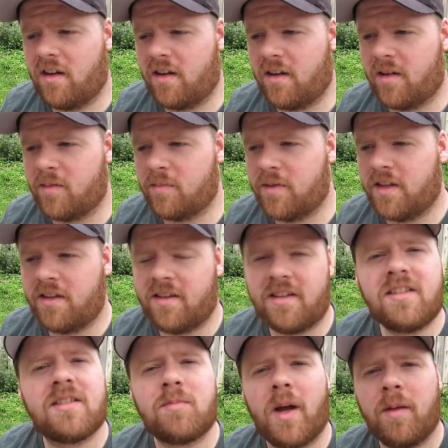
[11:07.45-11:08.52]
um, then
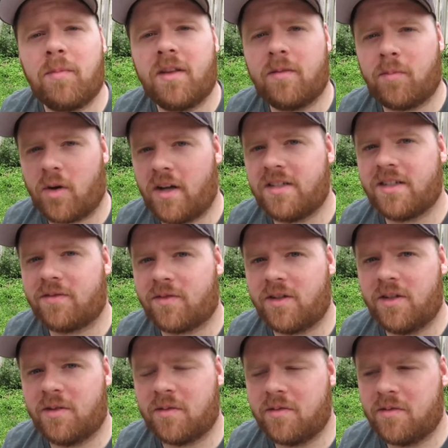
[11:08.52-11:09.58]
this might be the project for
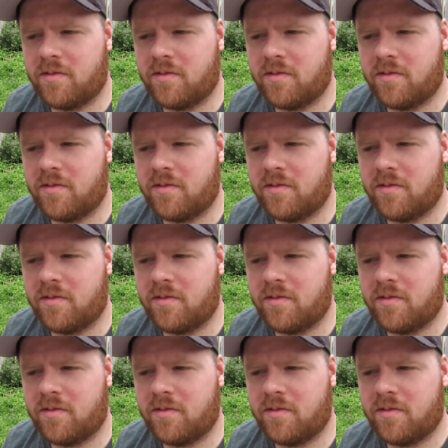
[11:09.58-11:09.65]
you.